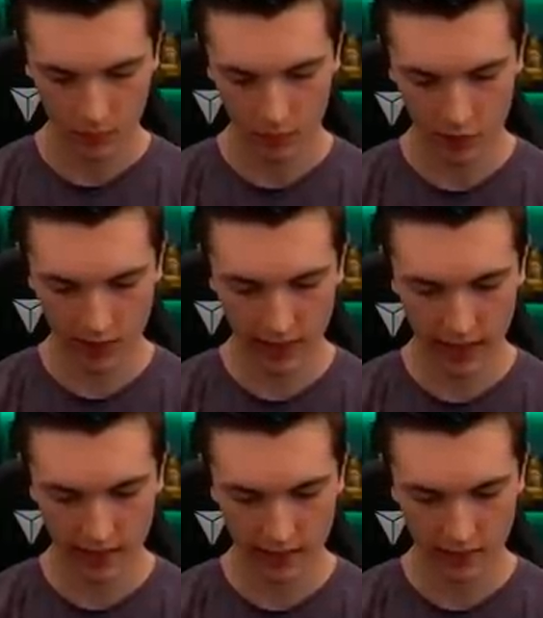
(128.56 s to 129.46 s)
Just in
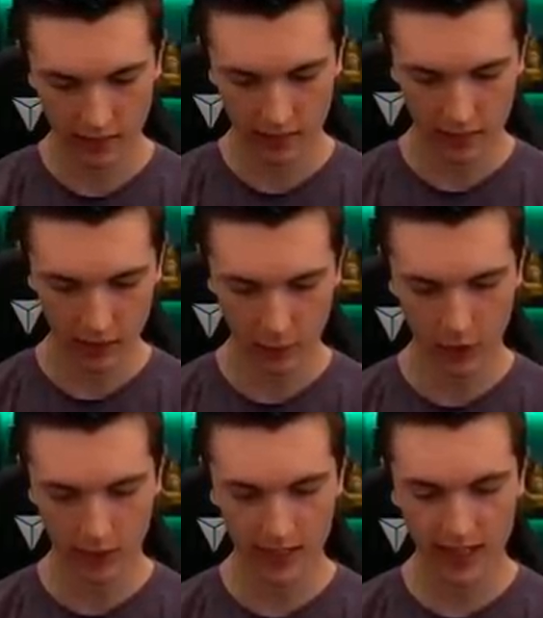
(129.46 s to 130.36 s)
case, we're
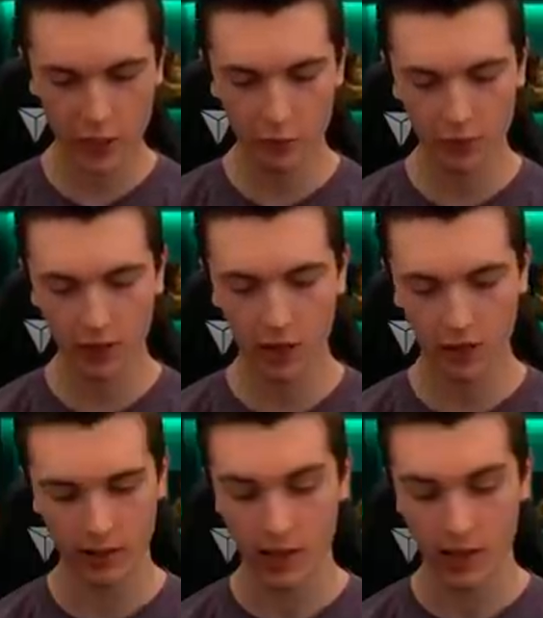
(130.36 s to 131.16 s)
good. He didn't go for the log.